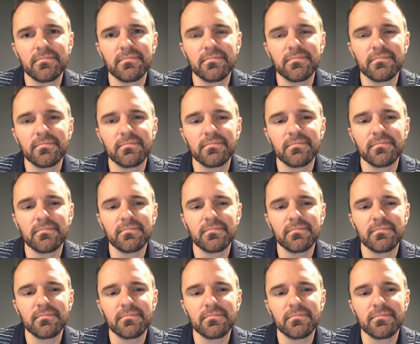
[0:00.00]

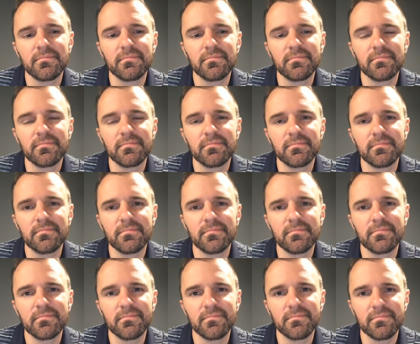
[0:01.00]

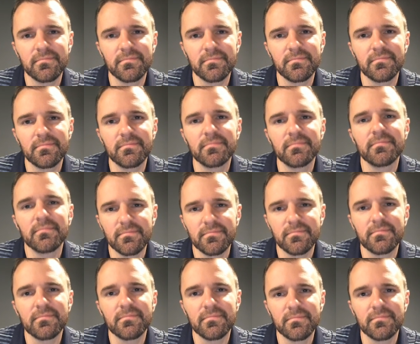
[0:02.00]

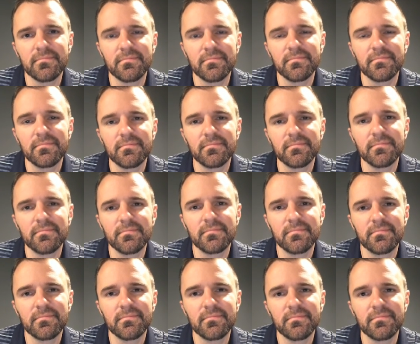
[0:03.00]

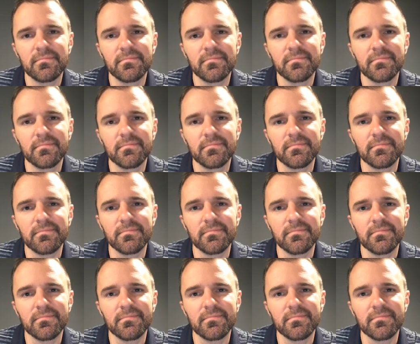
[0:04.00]

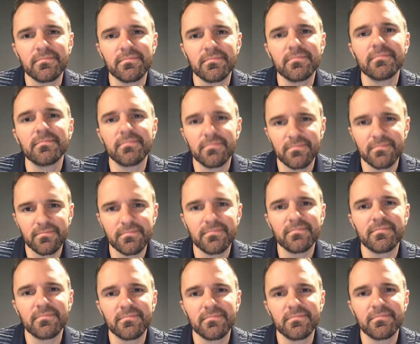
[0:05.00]

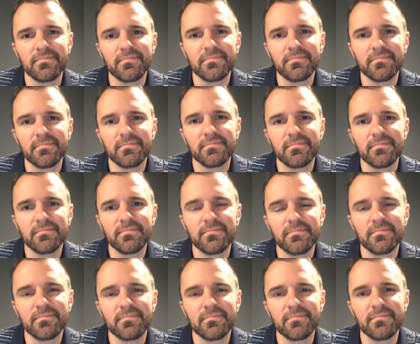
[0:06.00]

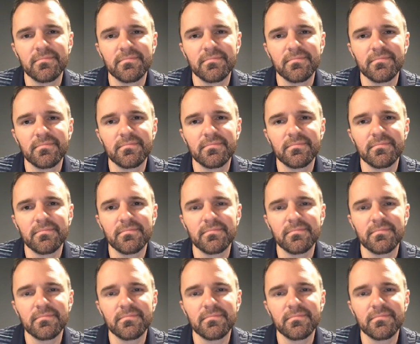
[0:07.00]
(not speaking)